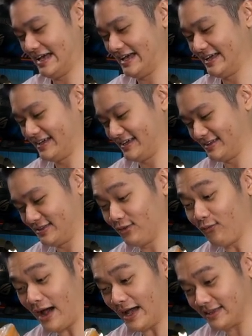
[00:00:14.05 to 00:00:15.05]

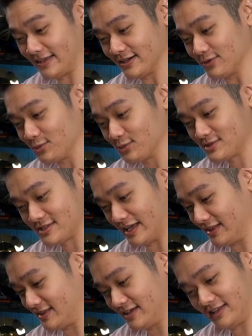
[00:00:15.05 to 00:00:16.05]
No idea who
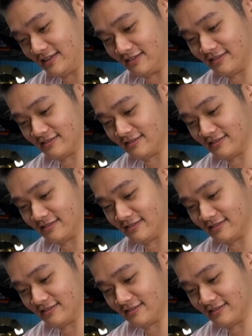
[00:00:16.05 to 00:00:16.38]
sent it